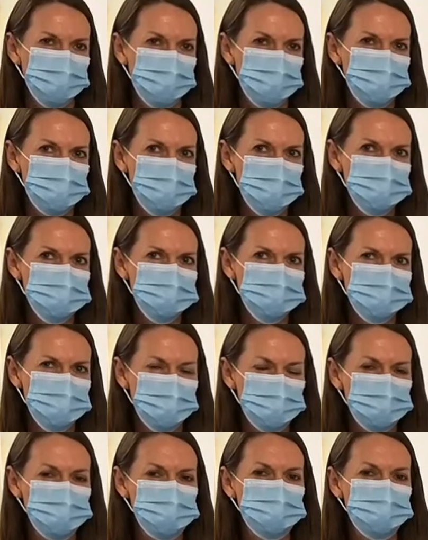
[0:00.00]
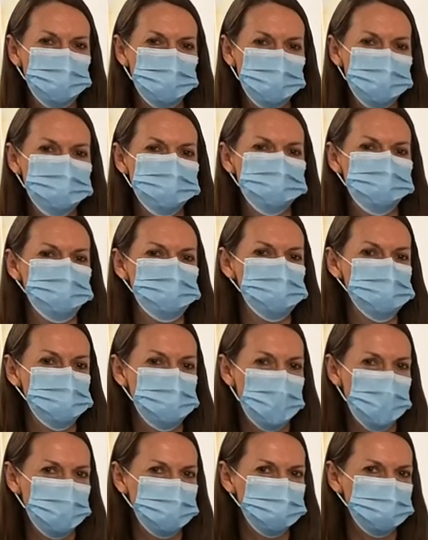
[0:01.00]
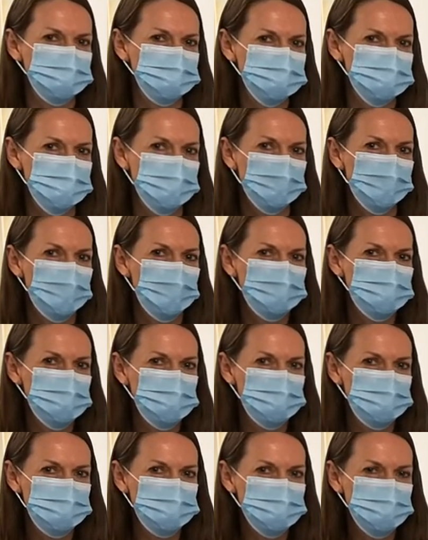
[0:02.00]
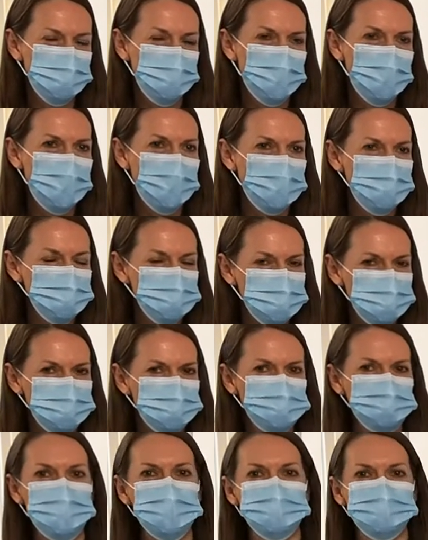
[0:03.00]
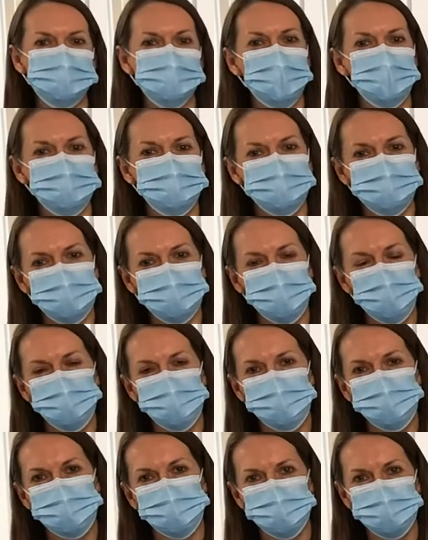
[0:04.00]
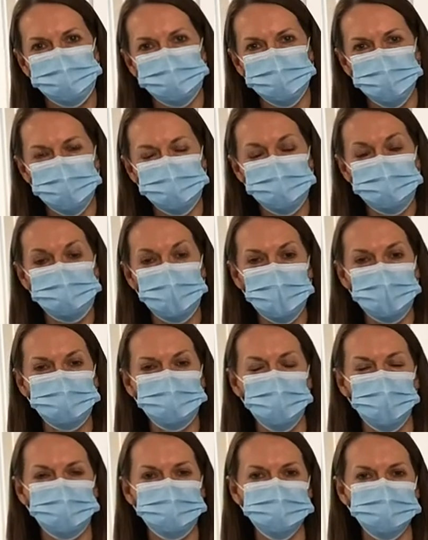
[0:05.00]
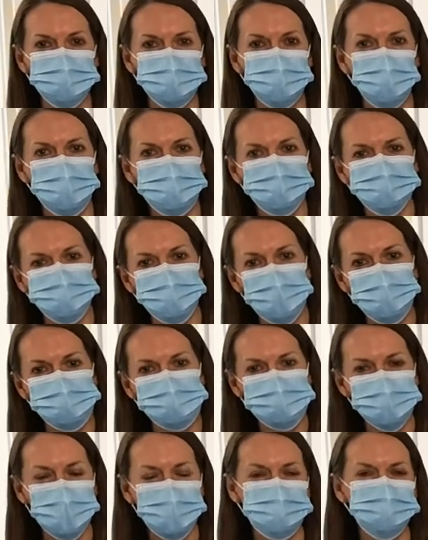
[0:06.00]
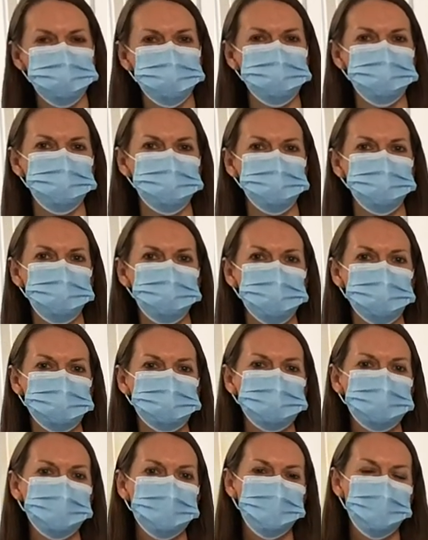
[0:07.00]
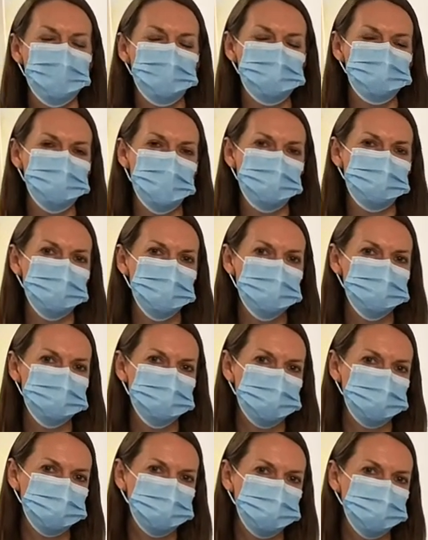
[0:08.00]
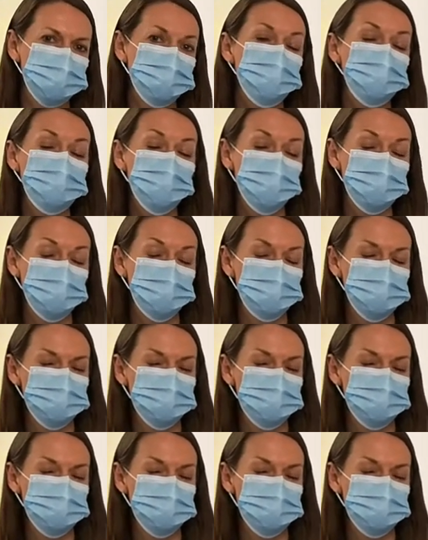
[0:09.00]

And we're so pleased and proud that we've got our new fantastic artwork in the main corridor, the corridor where thousands of women and families are walking up